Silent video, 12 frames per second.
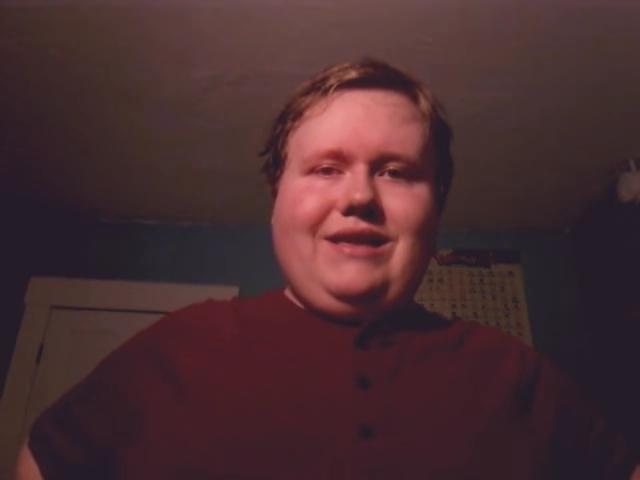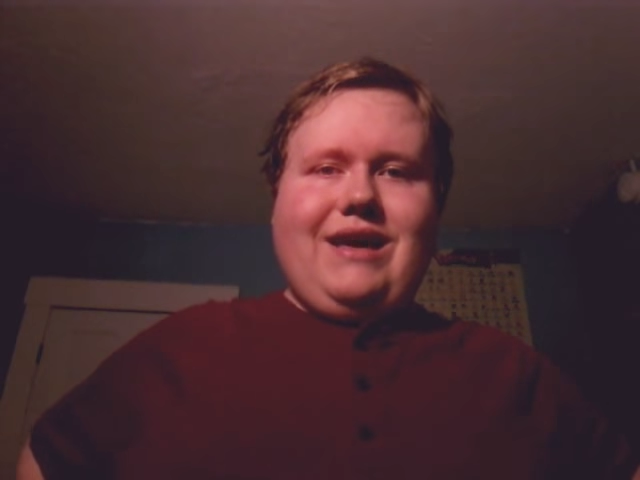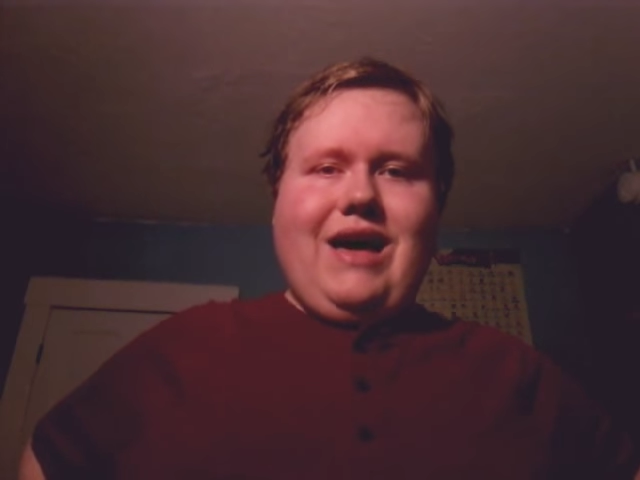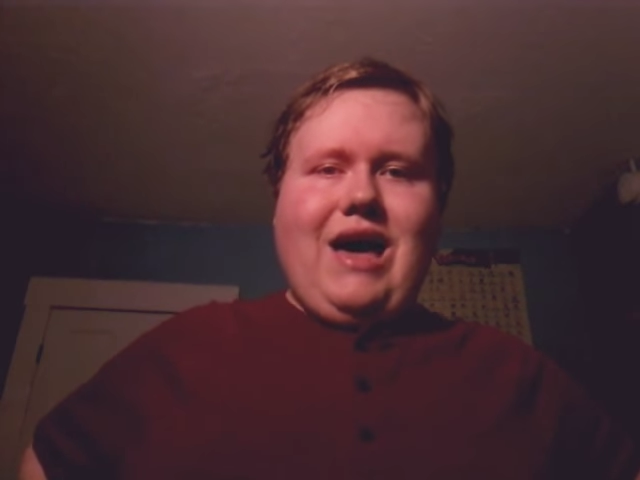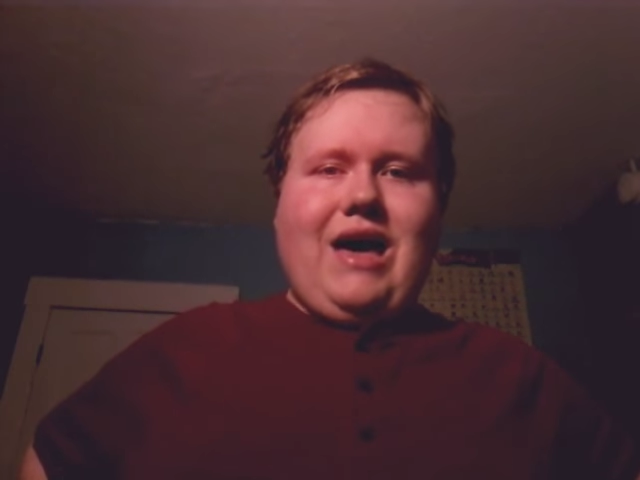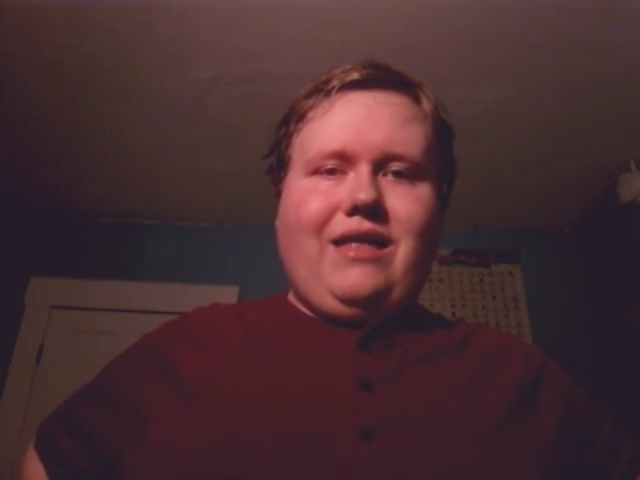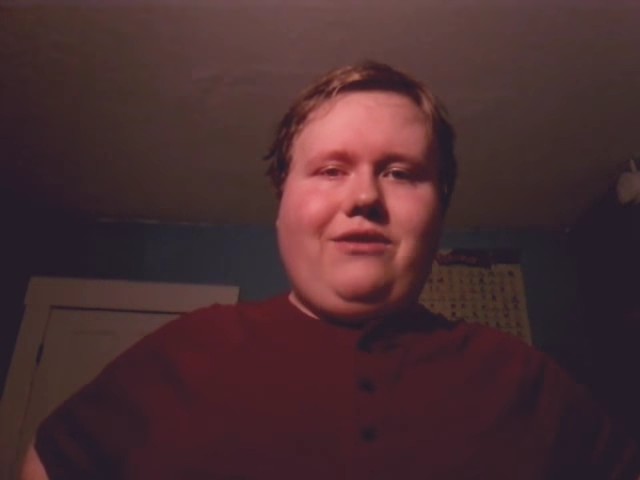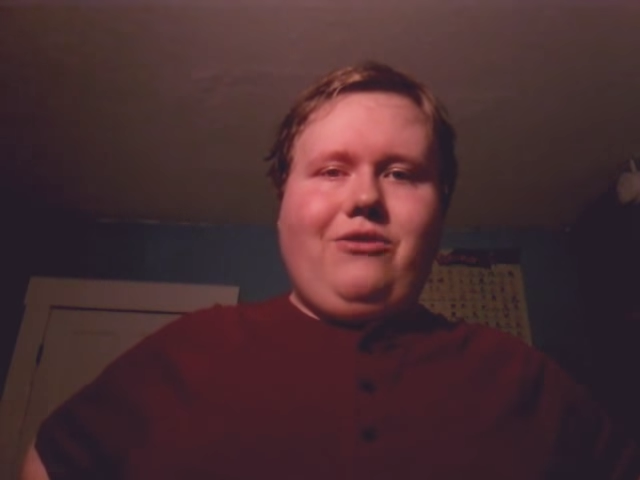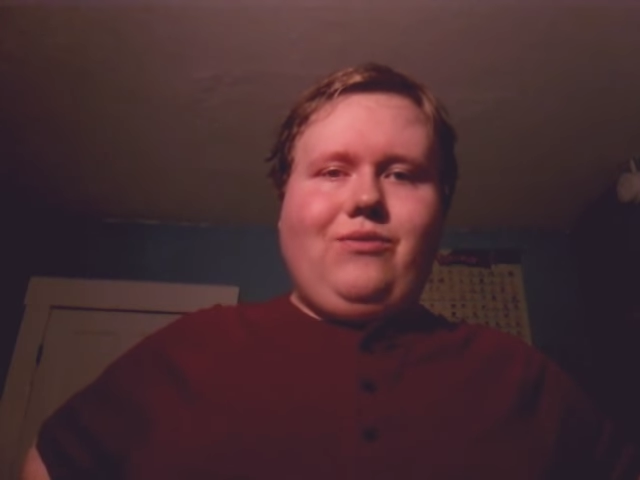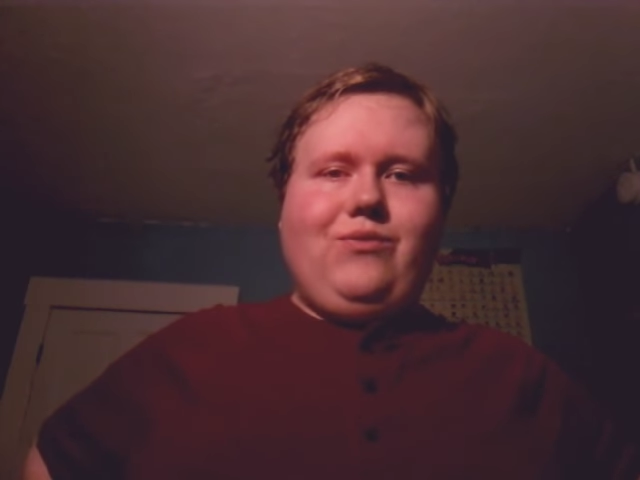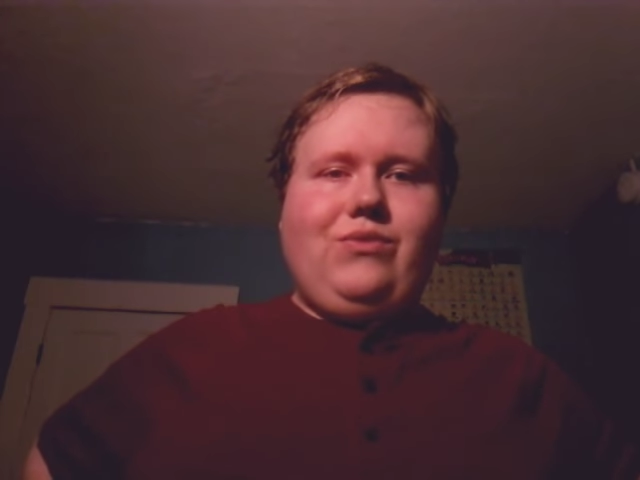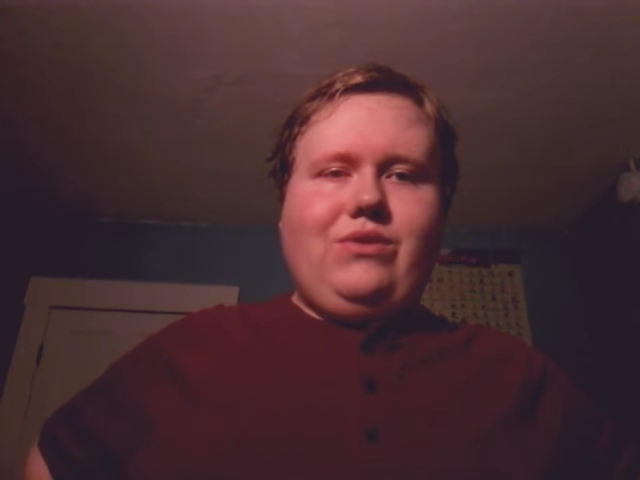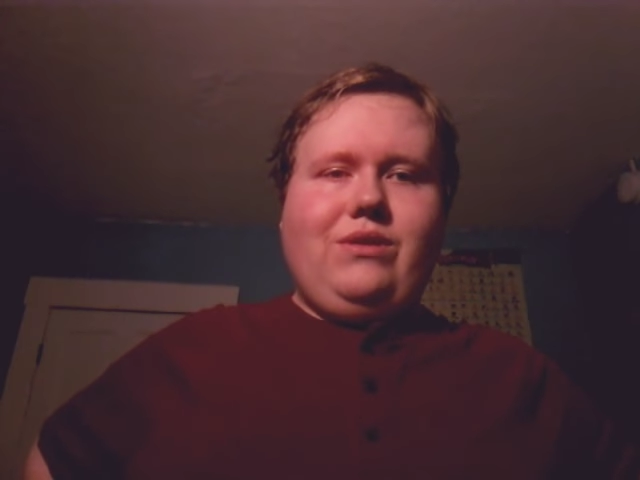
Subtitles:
Yeah, to